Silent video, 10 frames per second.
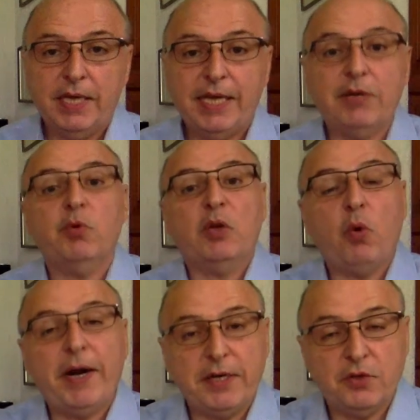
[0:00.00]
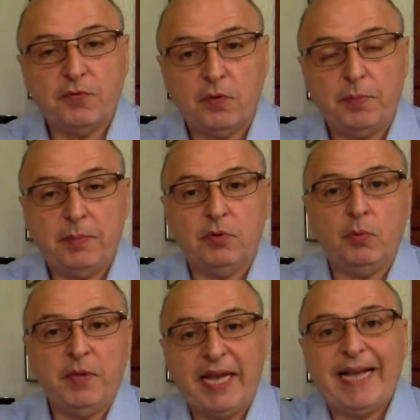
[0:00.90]
It requires for people to
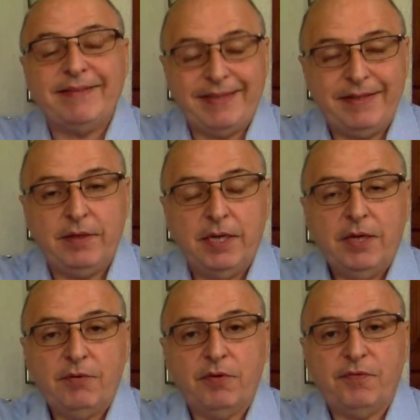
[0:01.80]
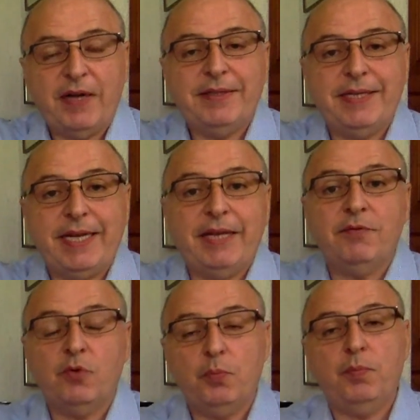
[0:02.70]
be asking for funding
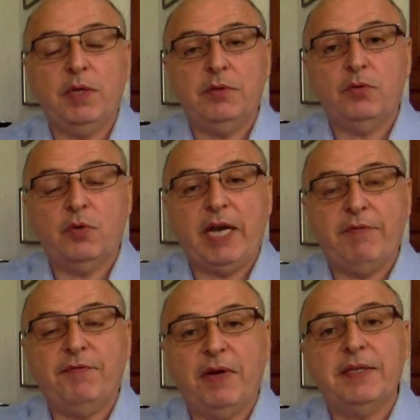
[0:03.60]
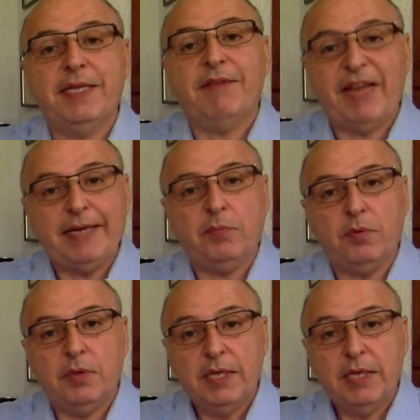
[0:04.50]
and to have funding available.